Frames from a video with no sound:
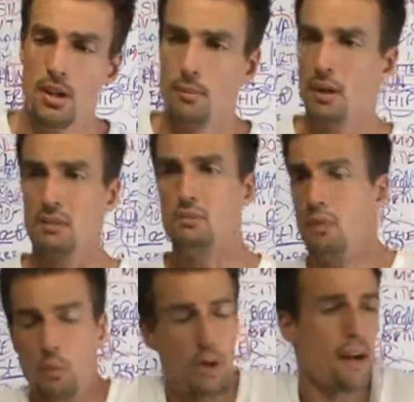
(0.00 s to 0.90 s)
but
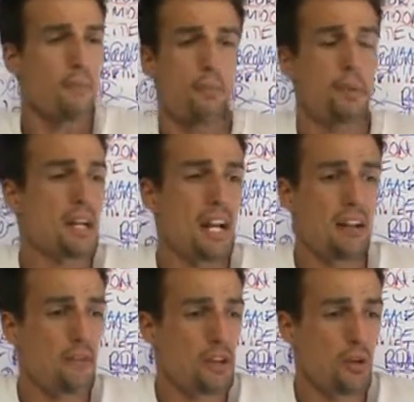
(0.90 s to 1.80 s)
whatever, pick
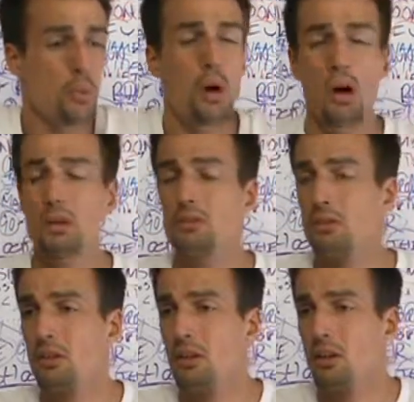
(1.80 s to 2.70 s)
anything you want
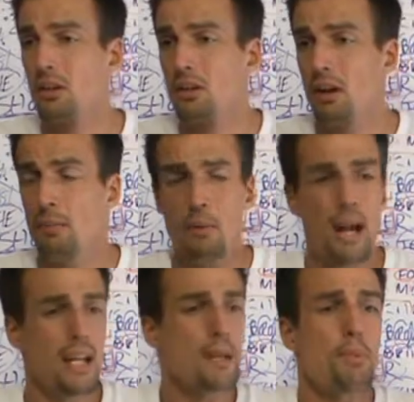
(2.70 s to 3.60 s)
about
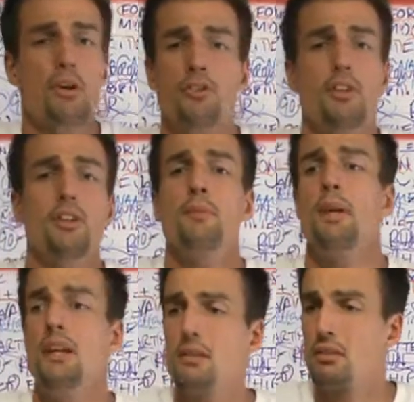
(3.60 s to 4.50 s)
any person you
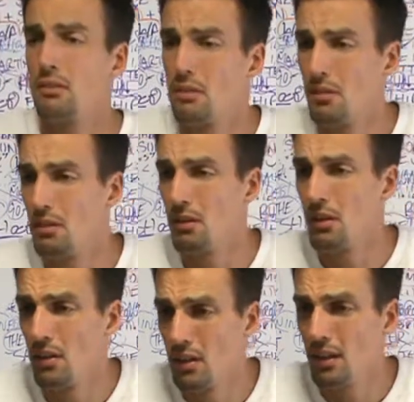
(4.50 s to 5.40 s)
meet.
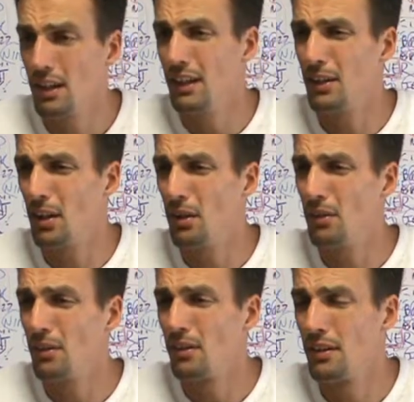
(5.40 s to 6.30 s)
You
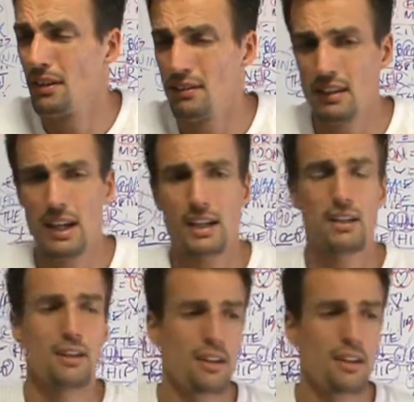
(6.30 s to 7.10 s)
know? It's like,